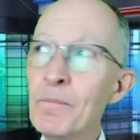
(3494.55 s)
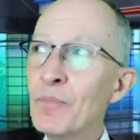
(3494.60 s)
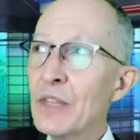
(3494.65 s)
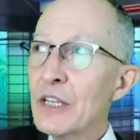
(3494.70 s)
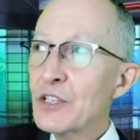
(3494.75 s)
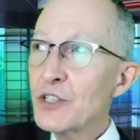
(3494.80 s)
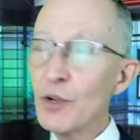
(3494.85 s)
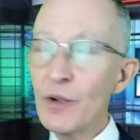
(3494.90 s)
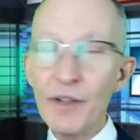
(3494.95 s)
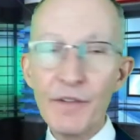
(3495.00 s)

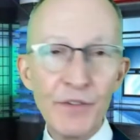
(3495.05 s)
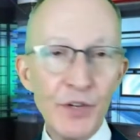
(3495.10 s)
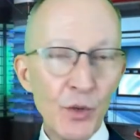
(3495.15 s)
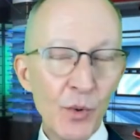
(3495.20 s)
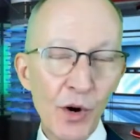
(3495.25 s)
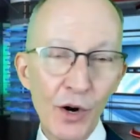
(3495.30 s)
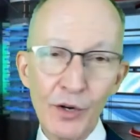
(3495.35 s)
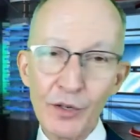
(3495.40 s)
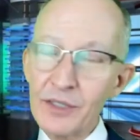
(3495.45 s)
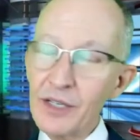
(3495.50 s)
So if you
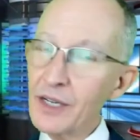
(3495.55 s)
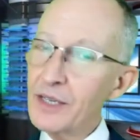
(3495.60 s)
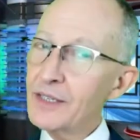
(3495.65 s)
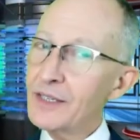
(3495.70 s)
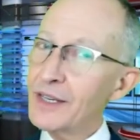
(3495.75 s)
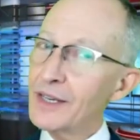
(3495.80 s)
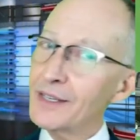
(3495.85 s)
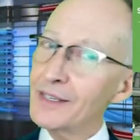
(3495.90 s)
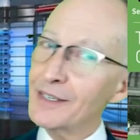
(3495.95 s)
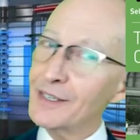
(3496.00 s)
are done,
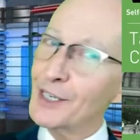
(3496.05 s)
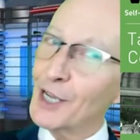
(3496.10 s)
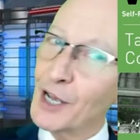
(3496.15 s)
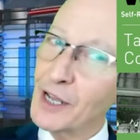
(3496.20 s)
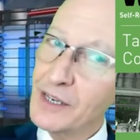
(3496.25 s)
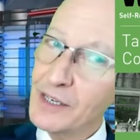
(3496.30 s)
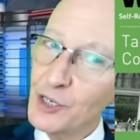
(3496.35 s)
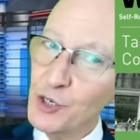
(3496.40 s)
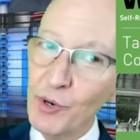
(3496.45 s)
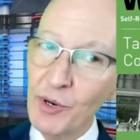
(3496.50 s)
done,
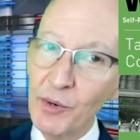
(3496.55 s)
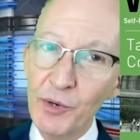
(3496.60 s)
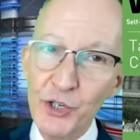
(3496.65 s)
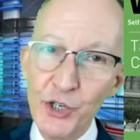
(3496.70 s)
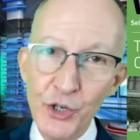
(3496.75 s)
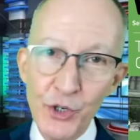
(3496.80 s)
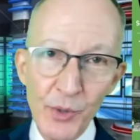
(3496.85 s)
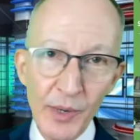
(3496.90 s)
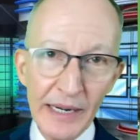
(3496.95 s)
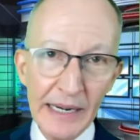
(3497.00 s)
done doing what
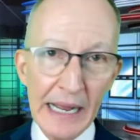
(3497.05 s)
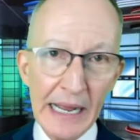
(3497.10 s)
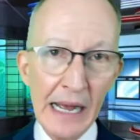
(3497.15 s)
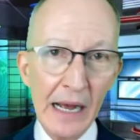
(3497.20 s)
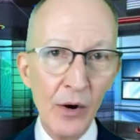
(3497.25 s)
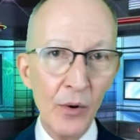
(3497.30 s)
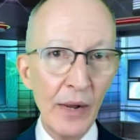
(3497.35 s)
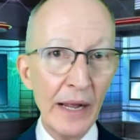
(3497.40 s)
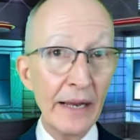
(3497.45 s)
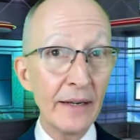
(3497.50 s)
you're doing
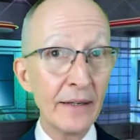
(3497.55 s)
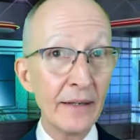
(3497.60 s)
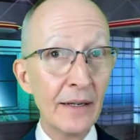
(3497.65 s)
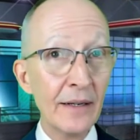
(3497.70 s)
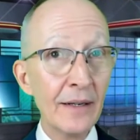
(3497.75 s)
now and